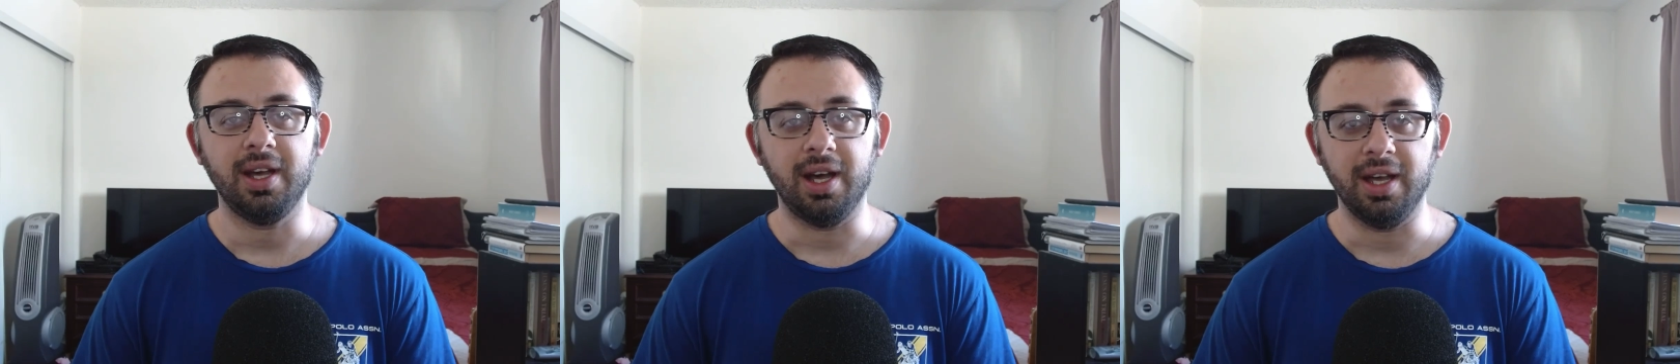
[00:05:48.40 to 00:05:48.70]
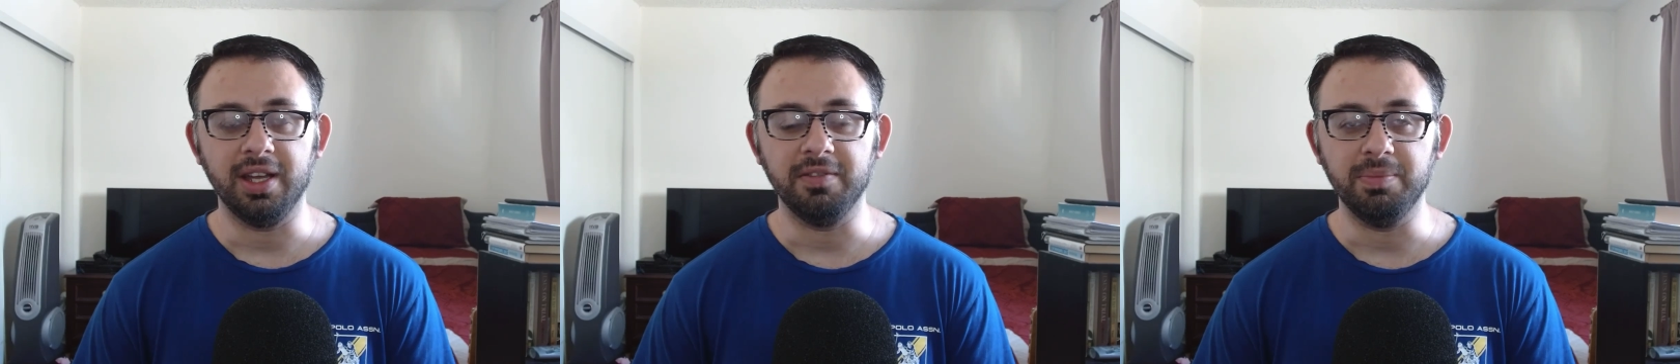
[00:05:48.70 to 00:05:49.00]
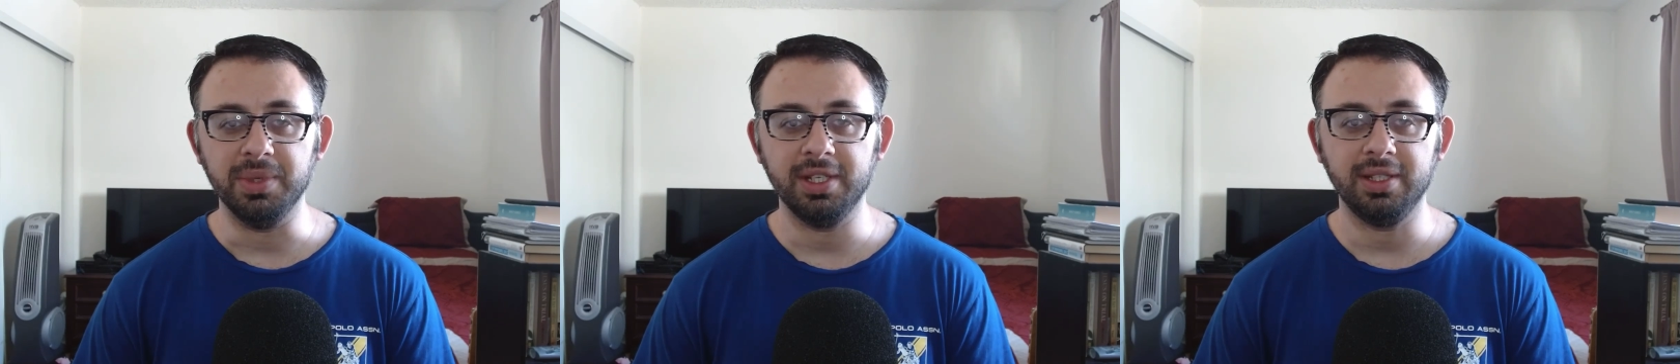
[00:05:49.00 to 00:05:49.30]
I have
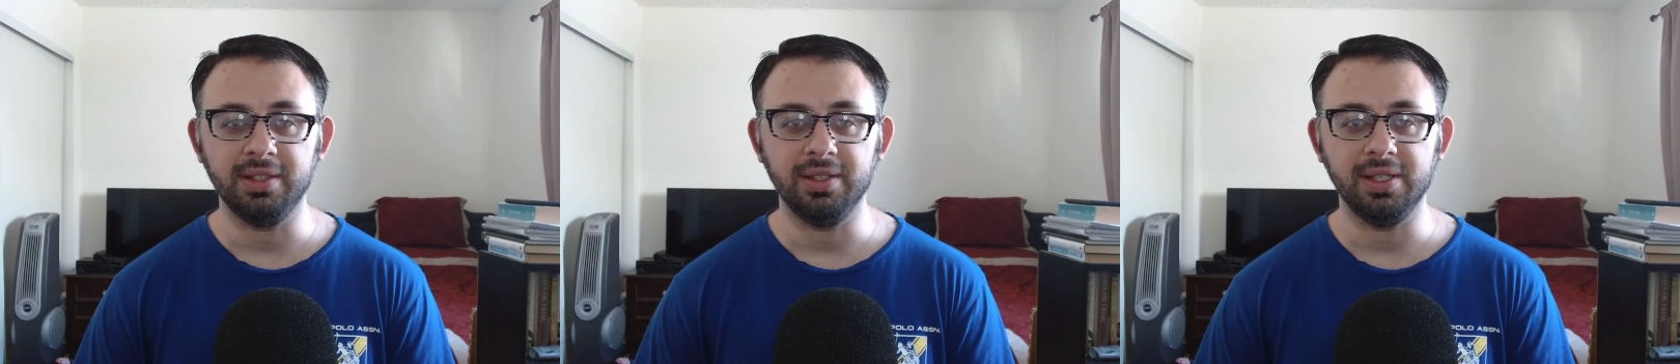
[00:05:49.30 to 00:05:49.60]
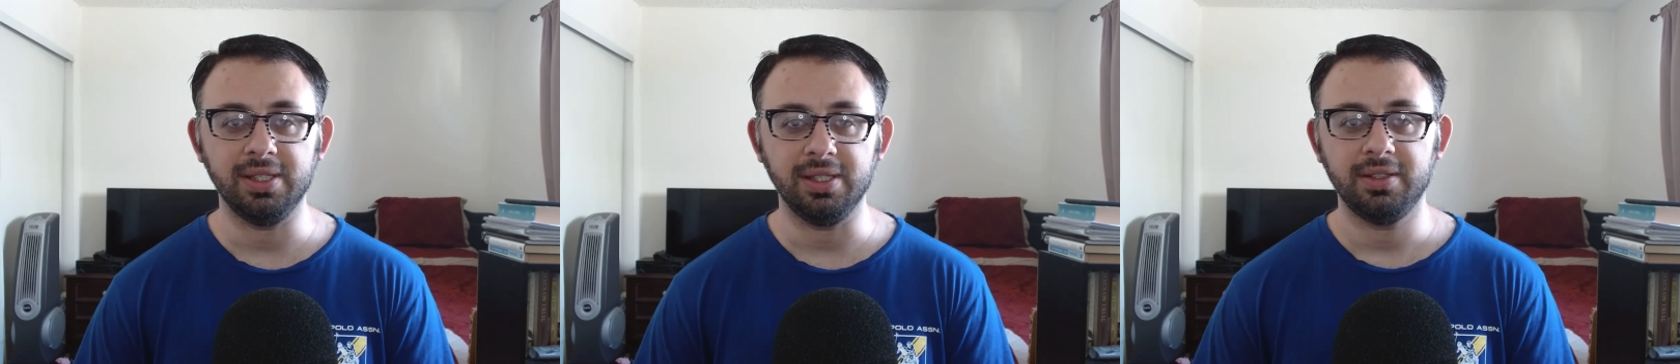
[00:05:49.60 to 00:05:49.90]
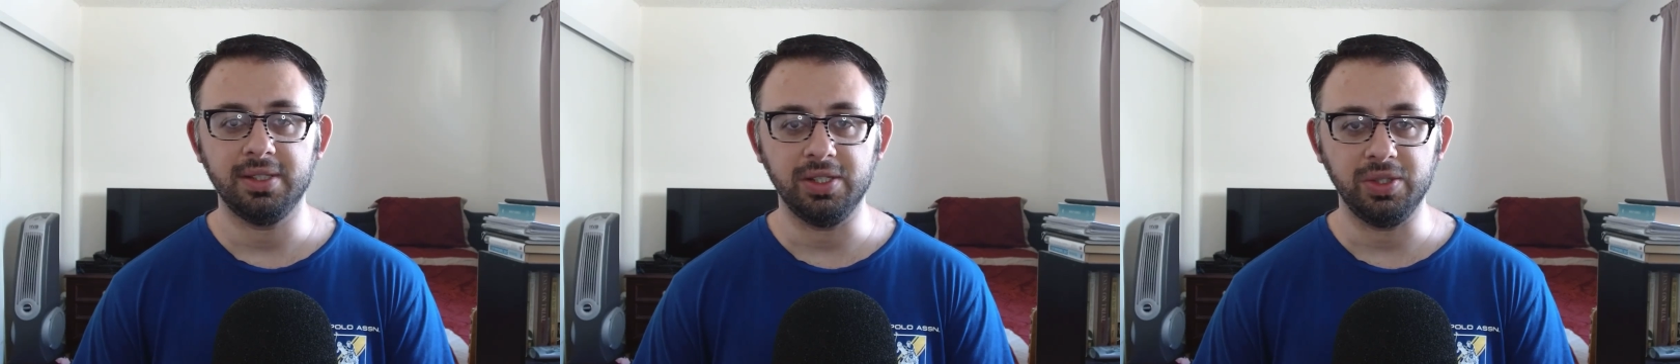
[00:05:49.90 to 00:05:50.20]
been in this
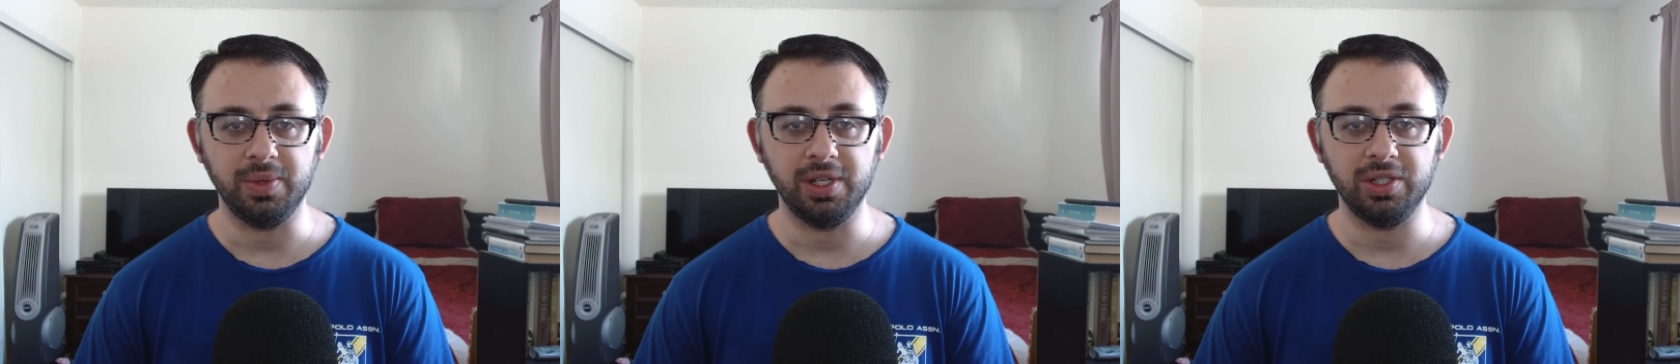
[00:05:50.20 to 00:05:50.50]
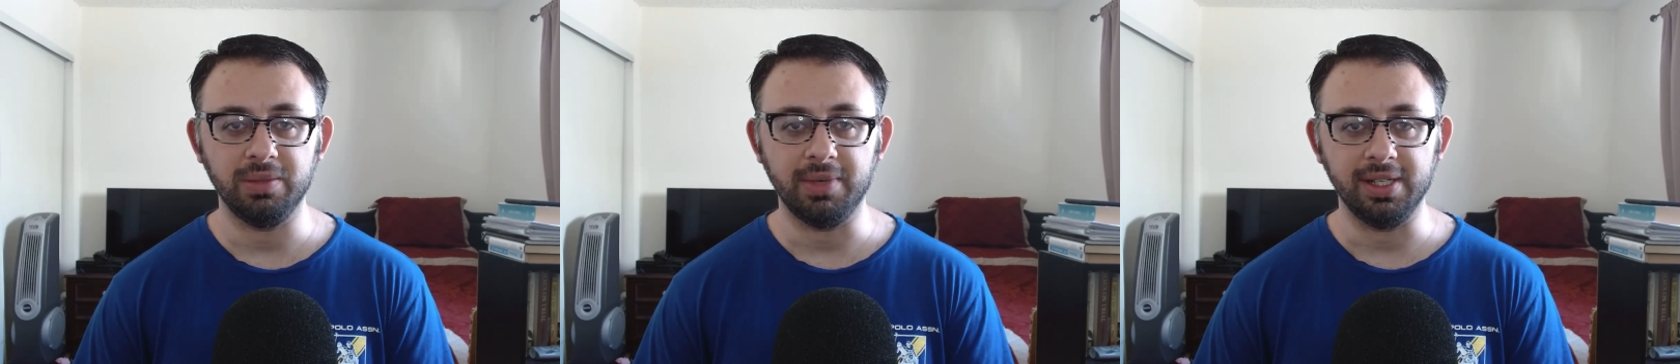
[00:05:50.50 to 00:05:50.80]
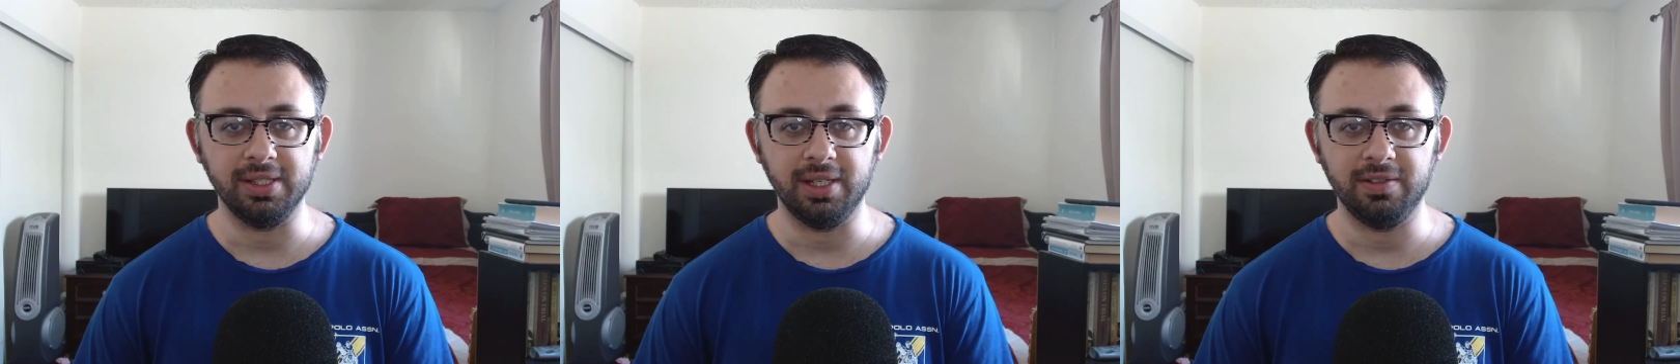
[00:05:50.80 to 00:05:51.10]
situation
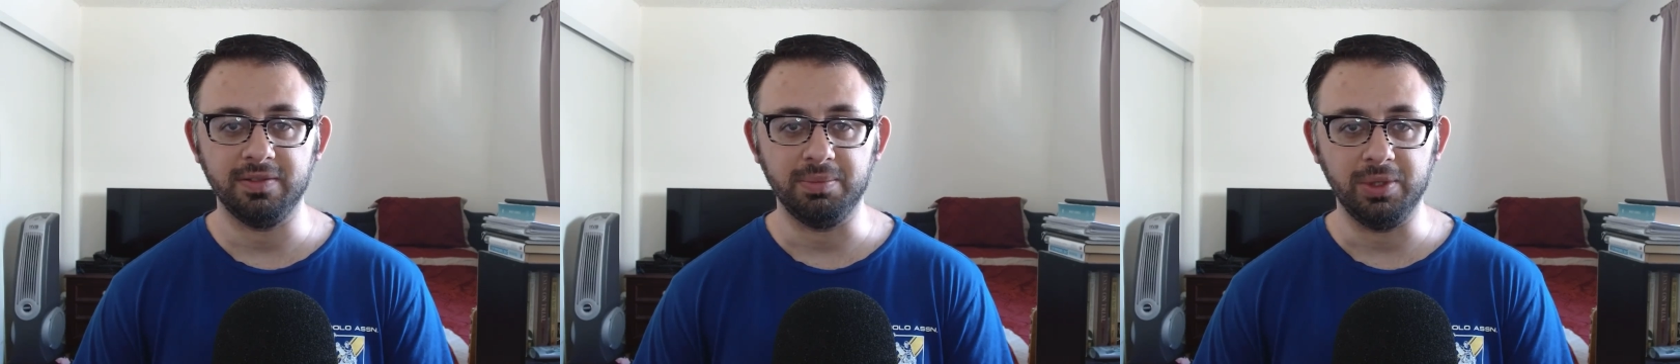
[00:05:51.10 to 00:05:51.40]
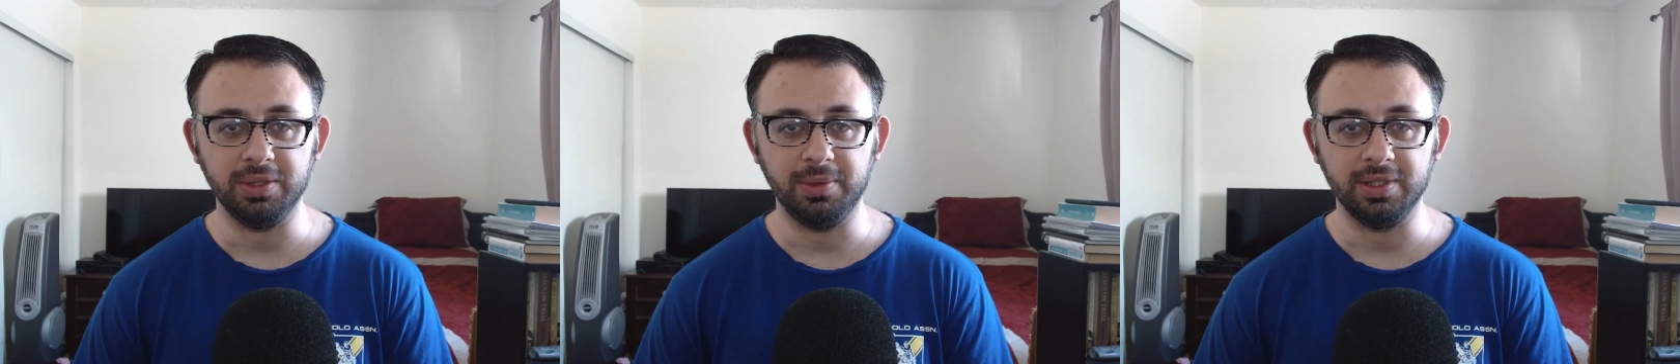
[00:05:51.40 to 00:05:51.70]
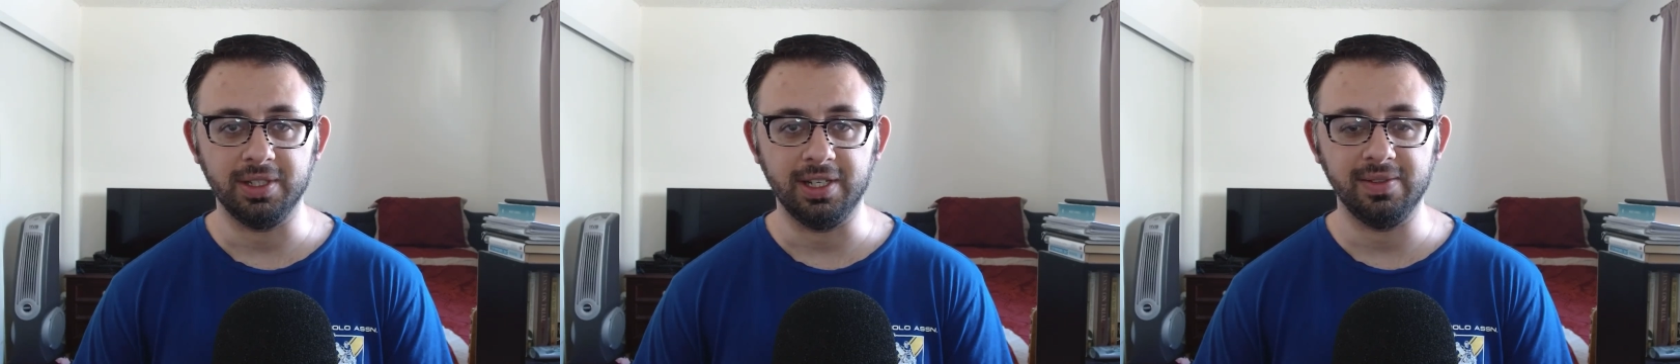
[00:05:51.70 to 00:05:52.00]
myself multiple
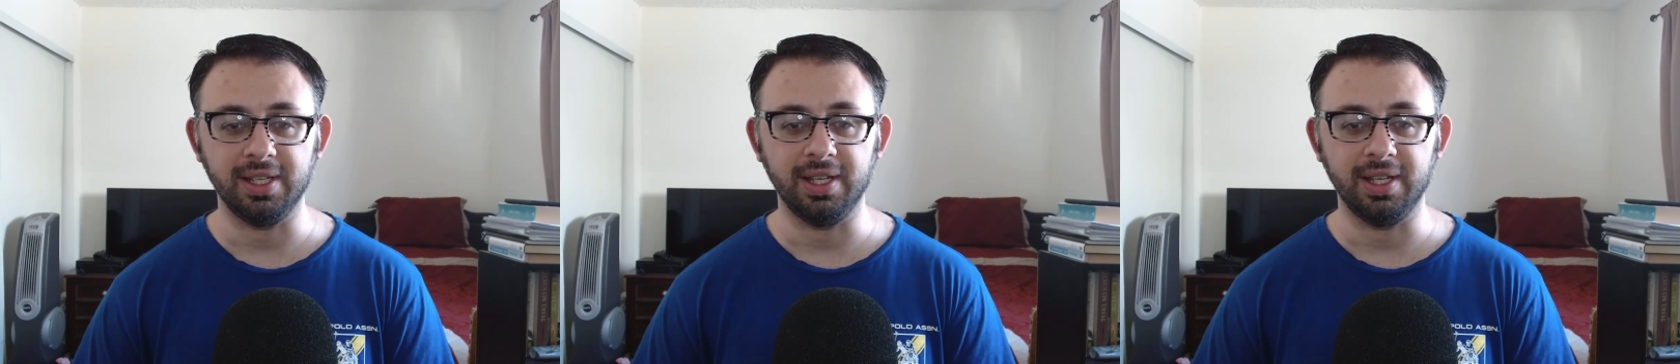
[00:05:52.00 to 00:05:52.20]
times,